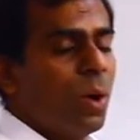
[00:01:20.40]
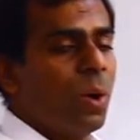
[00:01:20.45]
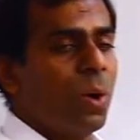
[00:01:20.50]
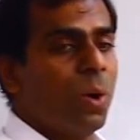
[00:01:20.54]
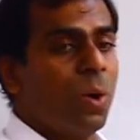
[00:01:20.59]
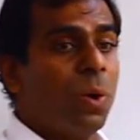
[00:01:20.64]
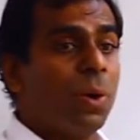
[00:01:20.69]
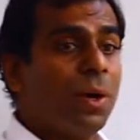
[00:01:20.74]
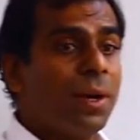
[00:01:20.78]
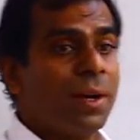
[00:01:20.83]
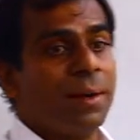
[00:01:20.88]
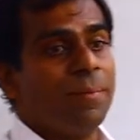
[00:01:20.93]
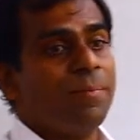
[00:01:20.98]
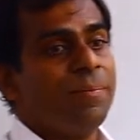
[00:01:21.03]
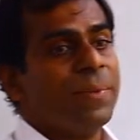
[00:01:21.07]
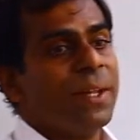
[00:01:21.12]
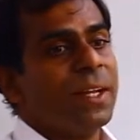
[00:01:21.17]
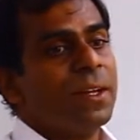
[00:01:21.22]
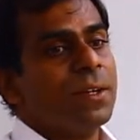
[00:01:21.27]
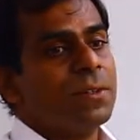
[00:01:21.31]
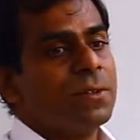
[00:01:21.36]
owner.
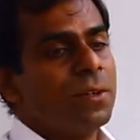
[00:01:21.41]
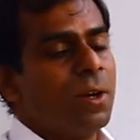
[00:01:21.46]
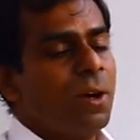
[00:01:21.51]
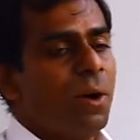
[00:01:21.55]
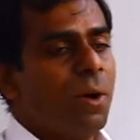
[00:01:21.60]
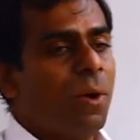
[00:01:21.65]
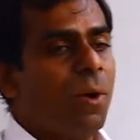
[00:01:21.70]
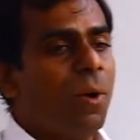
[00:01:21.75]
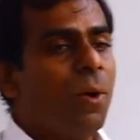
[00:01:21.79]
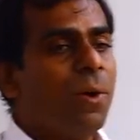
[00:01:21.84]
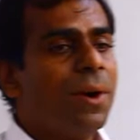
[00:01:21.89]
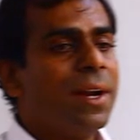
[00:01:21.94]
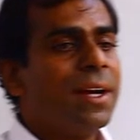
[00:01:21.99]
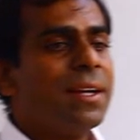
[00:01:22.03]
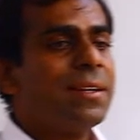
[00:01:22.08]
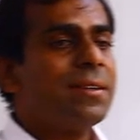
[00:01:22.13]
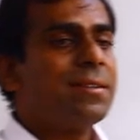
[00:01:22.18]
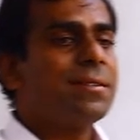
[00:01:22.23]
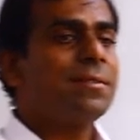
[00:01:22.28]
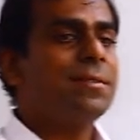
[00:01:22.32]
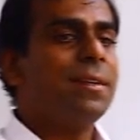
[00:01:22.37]
So, owner
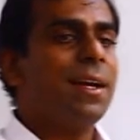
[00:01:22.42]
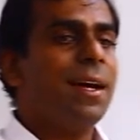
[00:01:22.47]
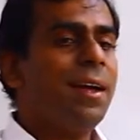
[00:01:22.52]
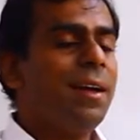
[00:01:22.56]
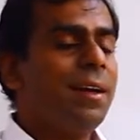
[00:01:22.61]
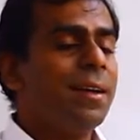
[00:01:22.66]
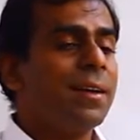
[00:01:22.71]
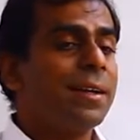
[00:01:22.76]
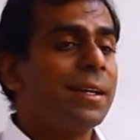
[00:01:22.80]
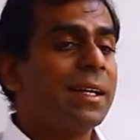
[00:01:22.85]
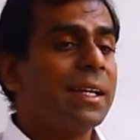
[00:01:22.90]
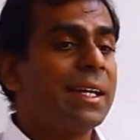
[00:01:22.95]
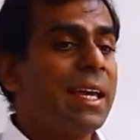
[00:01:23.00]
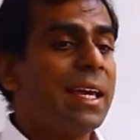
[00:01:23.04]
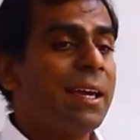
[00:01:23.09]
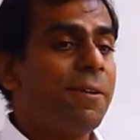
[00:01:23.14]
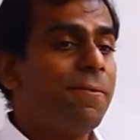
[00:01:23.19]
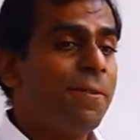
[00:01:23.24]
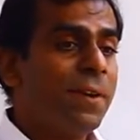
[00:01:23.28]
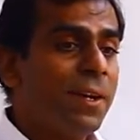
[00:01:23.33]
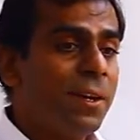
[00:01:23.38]
is the
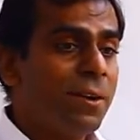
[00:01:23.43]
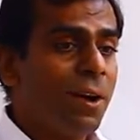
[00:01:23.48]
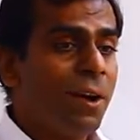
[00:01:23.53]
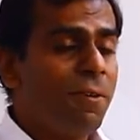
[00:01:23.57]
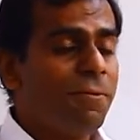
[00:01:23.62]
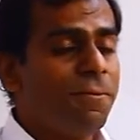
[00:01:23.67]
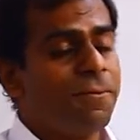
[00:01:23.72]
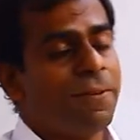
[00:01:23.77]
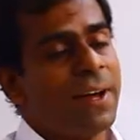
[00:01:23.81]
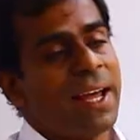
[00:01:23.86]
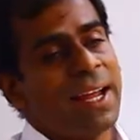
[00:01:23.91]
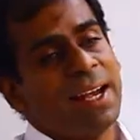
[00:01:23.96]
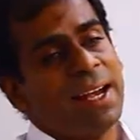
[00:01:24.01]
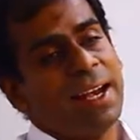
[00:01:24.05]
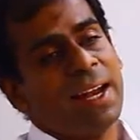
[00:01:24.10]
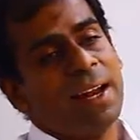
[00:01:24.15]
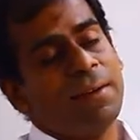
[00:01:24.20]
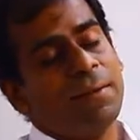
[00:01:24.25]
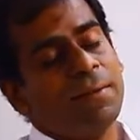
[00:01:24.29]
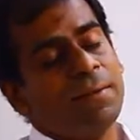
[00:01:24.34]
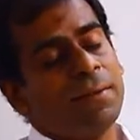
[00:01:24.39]
giver of 5
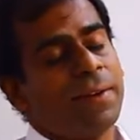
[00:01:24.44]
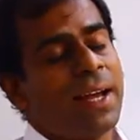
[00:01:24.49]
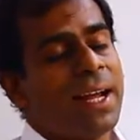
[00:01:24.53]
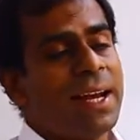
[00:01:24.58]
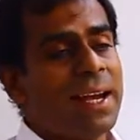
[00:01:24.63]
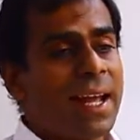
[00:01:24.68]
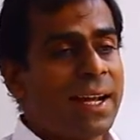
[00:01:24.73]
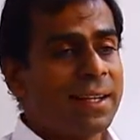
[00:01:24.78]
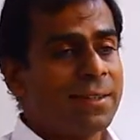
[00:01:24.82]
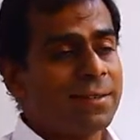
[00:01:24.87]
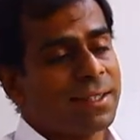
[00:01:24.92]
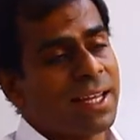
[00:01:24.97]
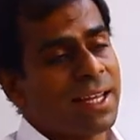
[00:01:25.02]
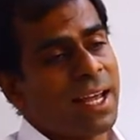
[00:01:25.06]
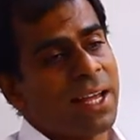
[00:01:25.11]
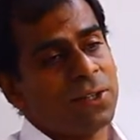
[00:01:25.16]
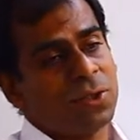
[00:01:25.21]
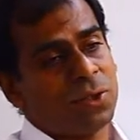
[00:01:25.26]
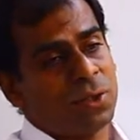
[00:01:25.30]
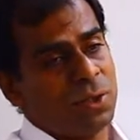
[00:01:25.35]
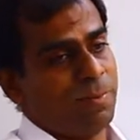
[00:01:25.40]
lakhs
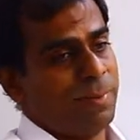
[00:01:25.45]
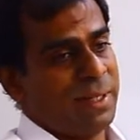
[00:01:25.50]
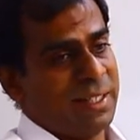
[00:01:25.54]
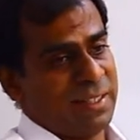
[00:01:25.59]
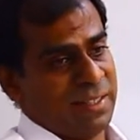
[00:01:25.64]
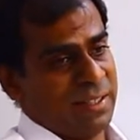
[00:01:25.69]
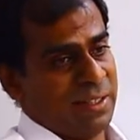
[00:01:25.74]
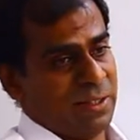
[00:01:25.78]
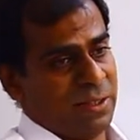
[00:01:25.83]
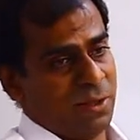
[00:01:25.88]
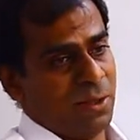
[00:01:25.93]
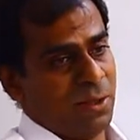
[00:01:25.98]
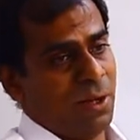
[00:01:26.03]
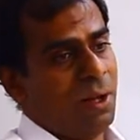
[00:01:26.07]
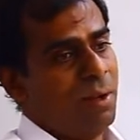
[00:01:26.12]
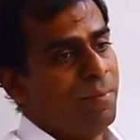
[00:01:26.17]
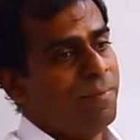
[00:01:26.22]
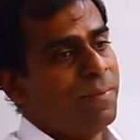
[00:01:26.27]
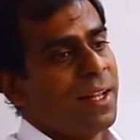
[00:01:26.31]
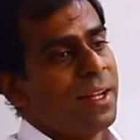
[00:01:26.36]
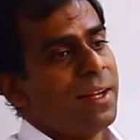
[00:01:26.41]
cash to business. So,
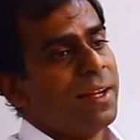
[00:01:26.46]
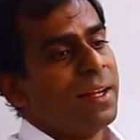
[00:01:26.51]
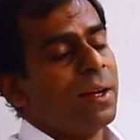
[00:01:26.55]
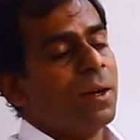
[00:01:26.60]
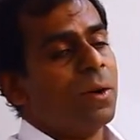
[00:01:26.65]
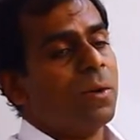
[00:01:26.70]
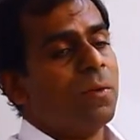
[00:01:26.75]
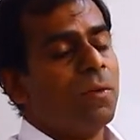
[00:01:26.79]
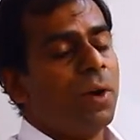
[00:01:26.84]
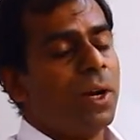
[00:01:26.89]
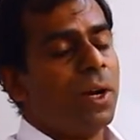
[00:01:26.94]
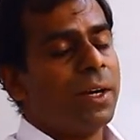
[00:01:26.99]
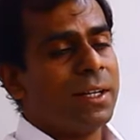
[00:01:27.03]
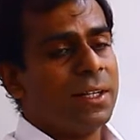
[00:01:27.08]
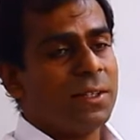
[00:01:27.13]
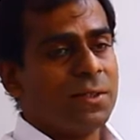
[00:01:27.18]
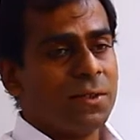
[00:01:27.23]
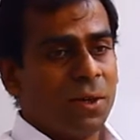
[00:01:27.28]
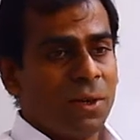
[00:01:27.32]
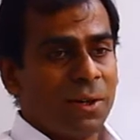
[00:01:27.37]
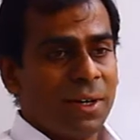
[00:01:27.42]
what
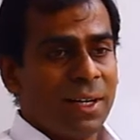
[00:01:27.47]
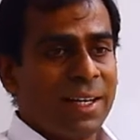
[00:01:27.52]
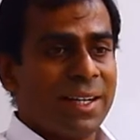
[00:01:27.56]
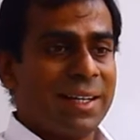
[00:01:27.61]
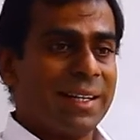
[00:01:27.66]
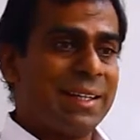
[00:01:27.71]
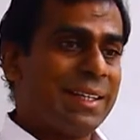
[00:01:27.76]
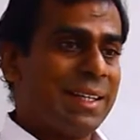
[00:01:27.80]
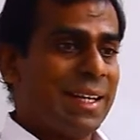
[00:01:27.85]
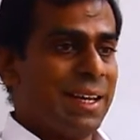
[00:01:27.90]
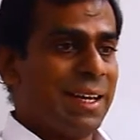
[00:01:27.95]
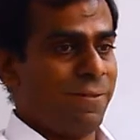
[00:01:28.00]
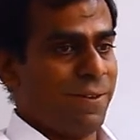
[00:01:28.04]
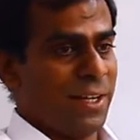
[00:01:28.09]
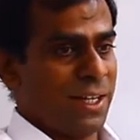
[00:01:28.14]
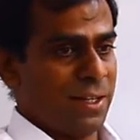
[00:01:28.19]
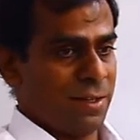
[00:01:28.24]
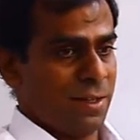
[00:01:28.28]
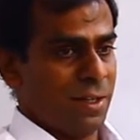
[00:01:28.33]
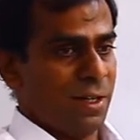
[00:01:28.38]
is owner? Giver.